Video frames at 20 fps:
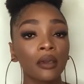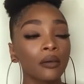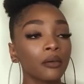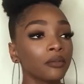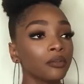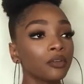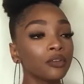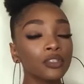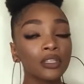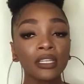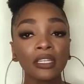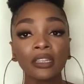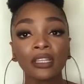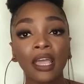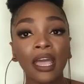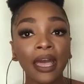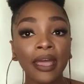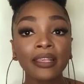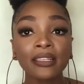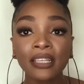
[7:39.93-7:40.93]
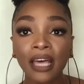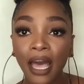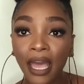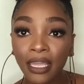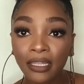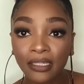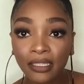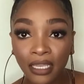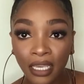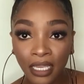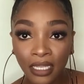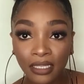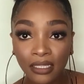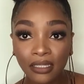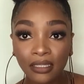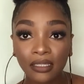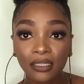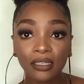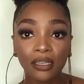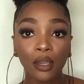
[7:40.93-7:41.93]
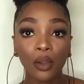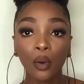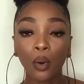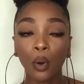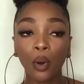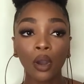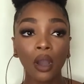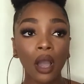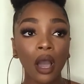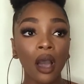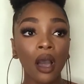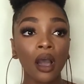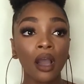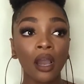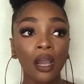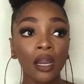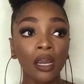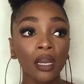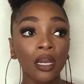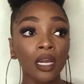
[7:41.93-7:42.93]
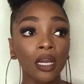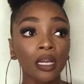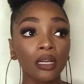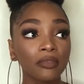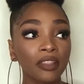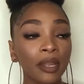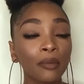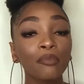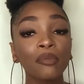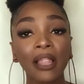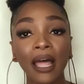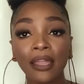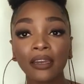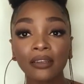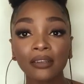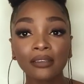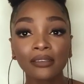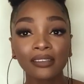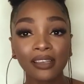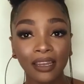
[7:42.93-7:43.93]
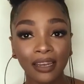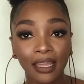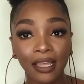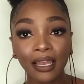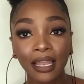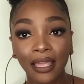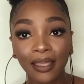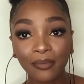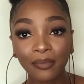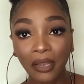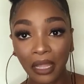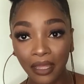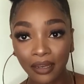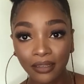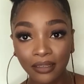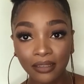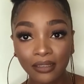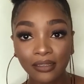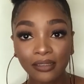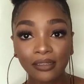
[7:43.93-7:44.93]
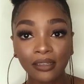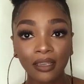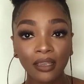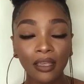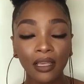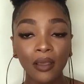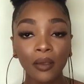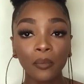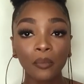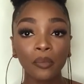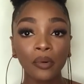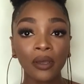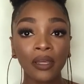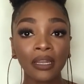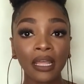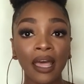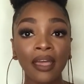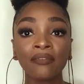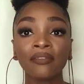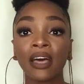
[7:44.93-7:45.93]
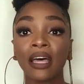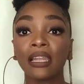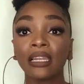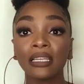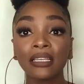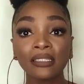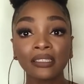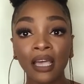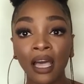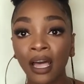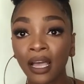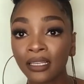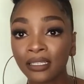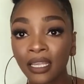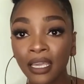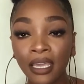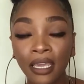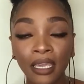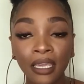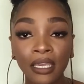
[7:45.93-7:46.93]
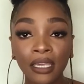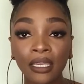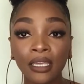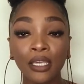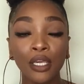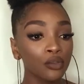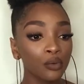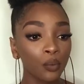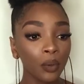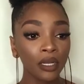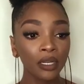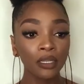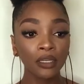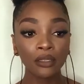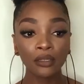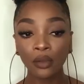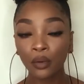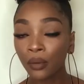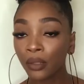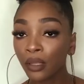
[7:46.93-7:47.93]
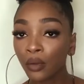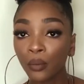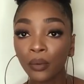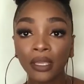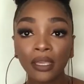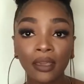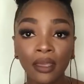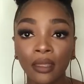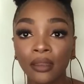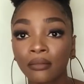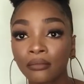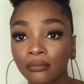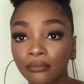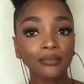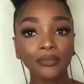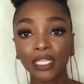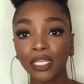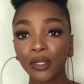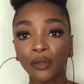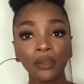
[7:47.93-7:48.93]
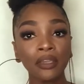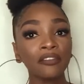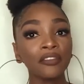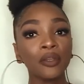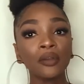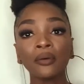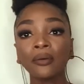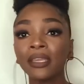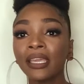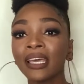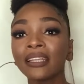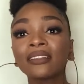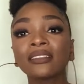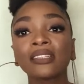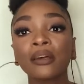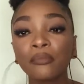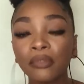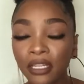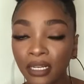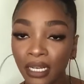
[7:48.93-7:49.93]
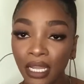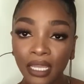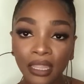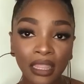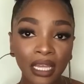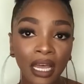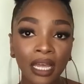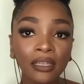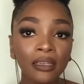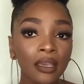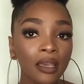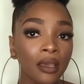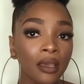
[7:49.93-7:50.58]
usually the guys that I date they're planners, and I like planners. But I've at least asked, hey, what are you doing weekend? You know, if you don't get something like that,